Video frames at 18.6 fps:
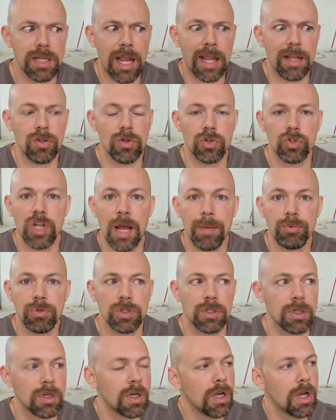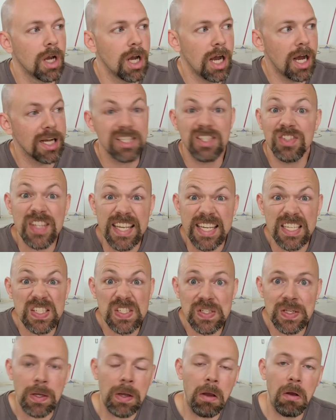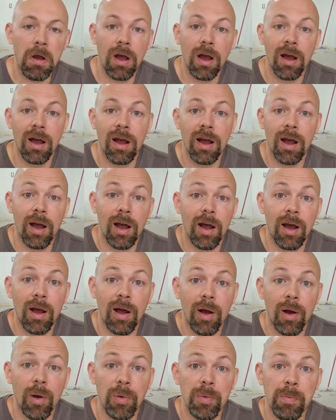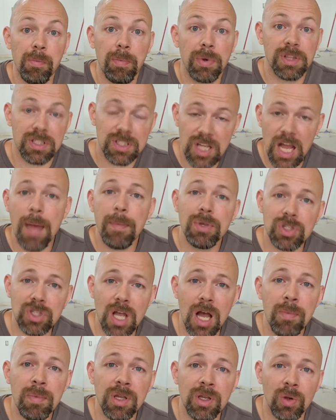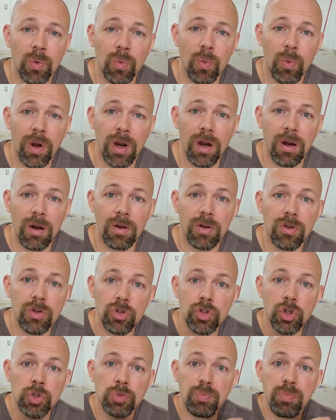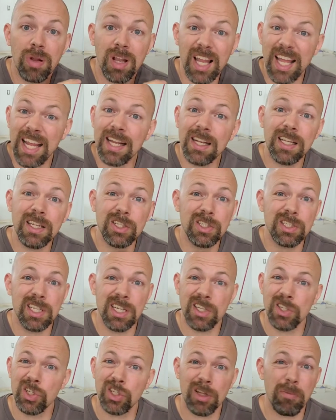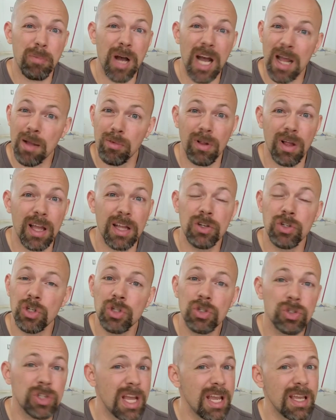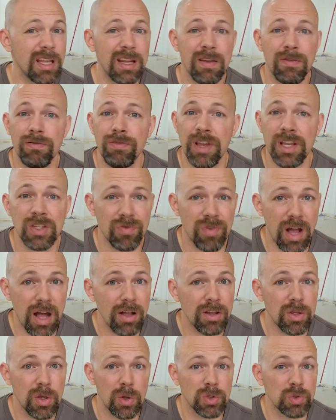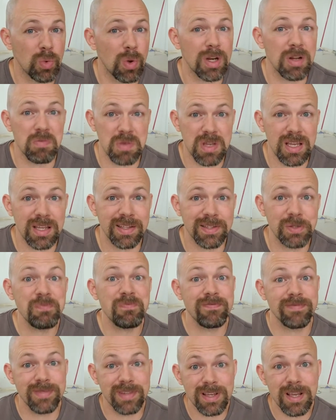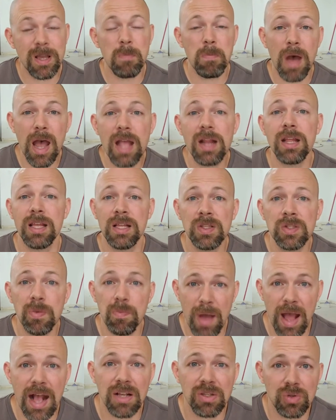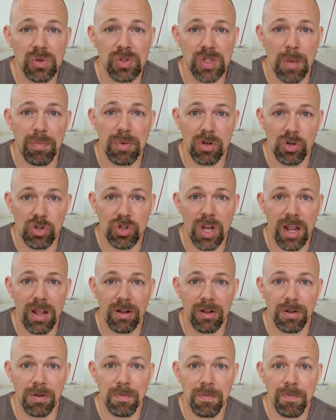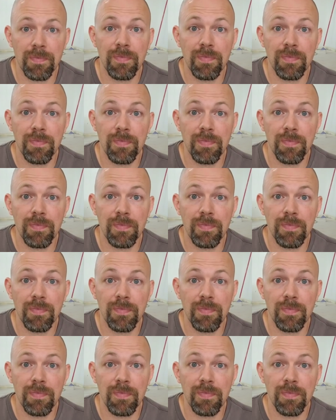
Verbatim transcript: Daniel chapter uh, six. But the time is coming where just plainly teaching the Bible and just taking it at face value is what it means. It might end some pastors up in jail,